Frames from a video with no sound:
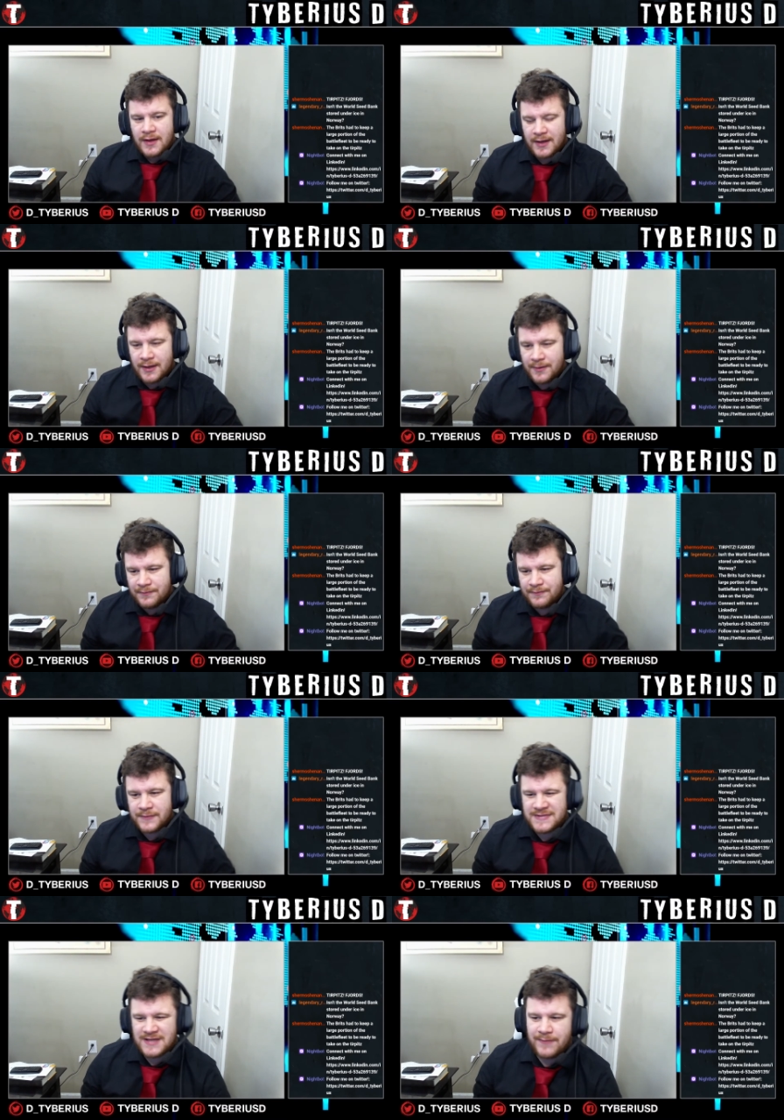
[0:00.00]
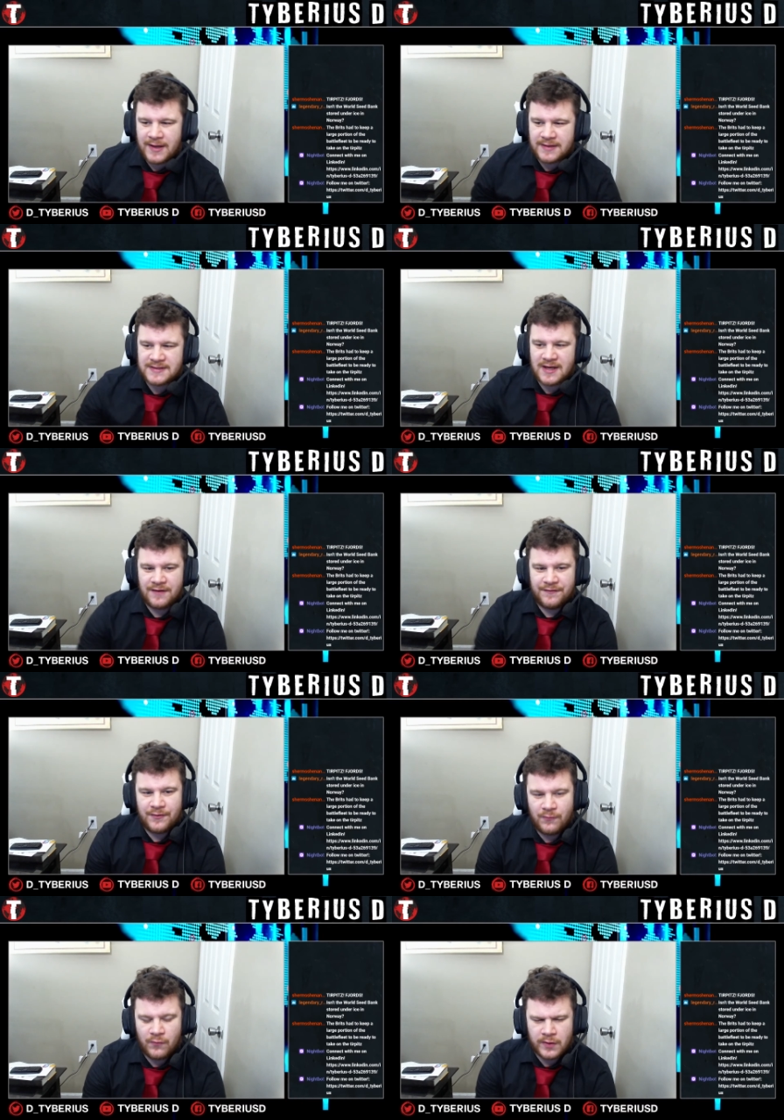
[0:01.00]
Seabank's kind of
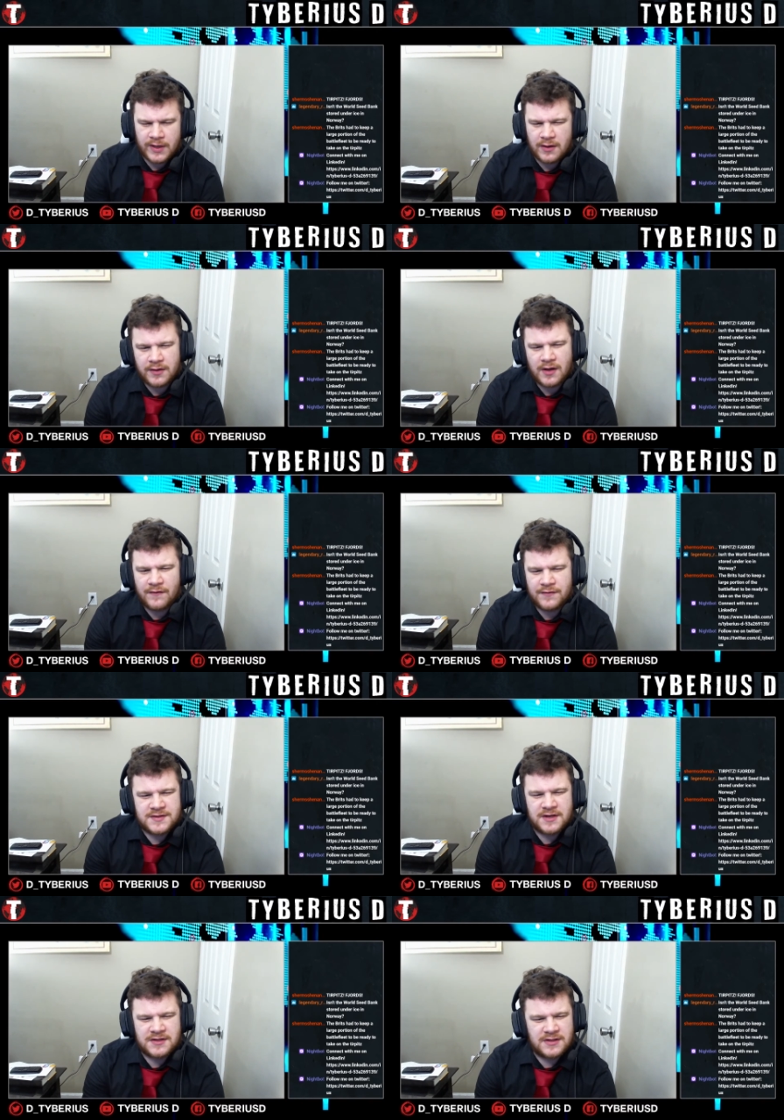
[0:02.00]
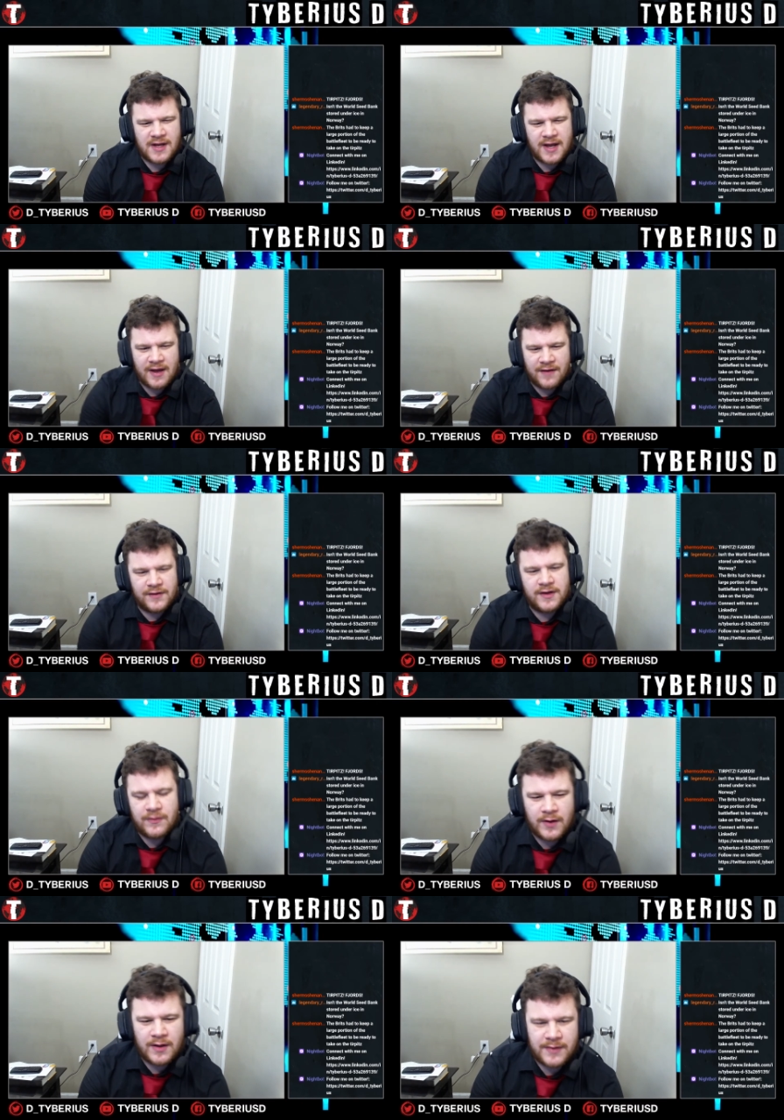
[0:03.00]
a weird conversation to have
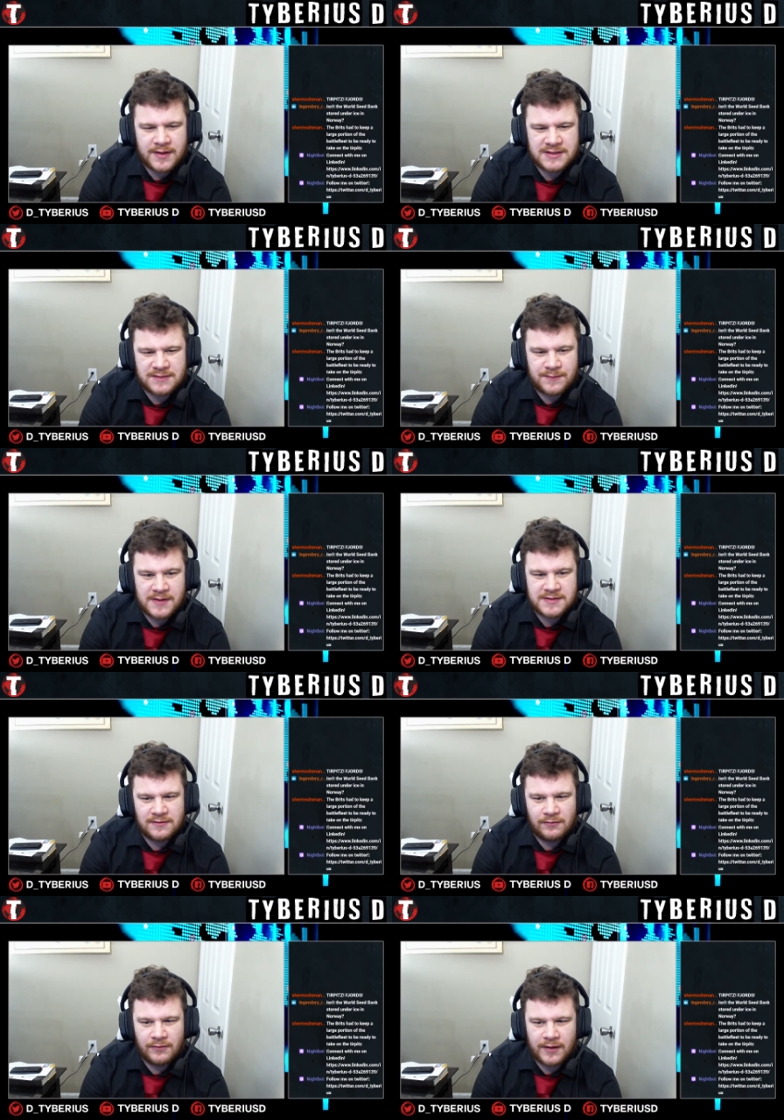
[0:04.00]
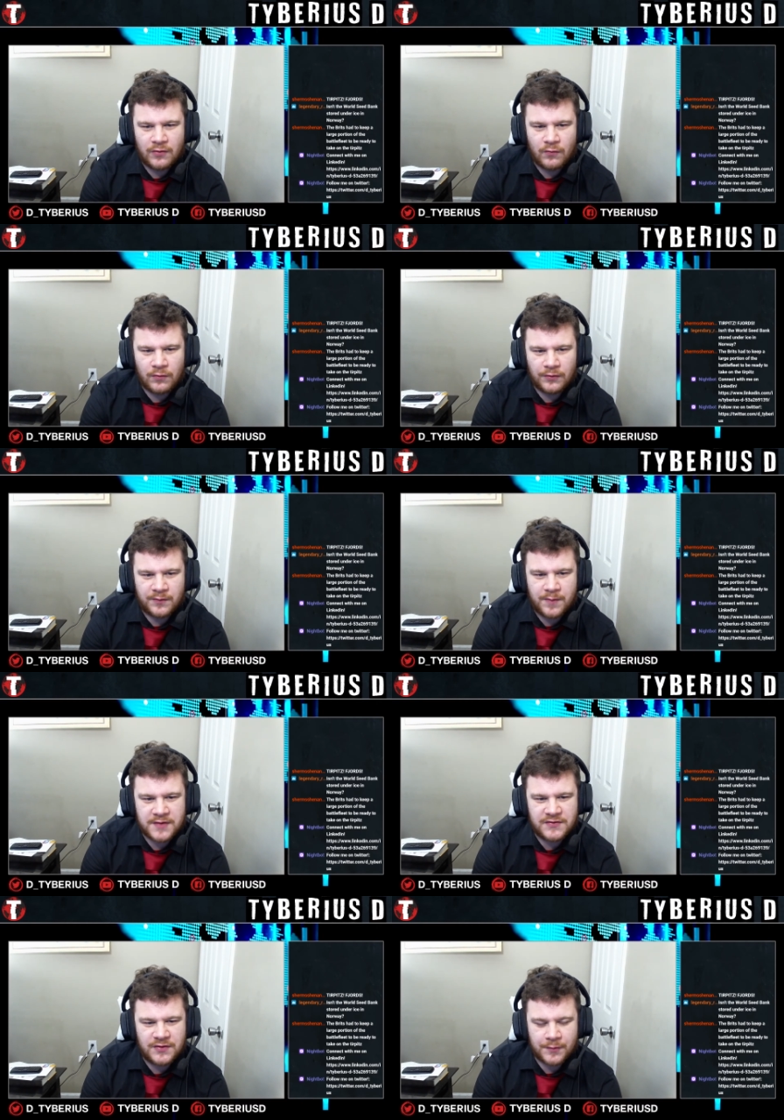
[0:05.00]
anyway, because it's basically like the world's
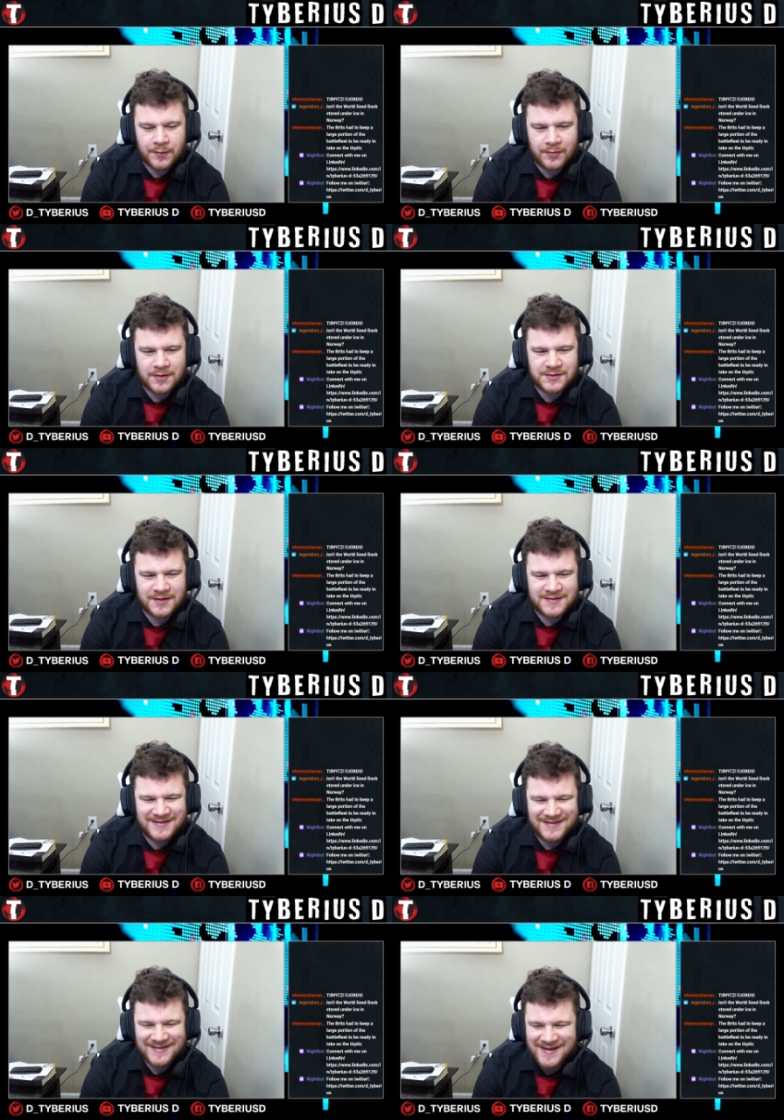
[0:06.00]
best doomer project.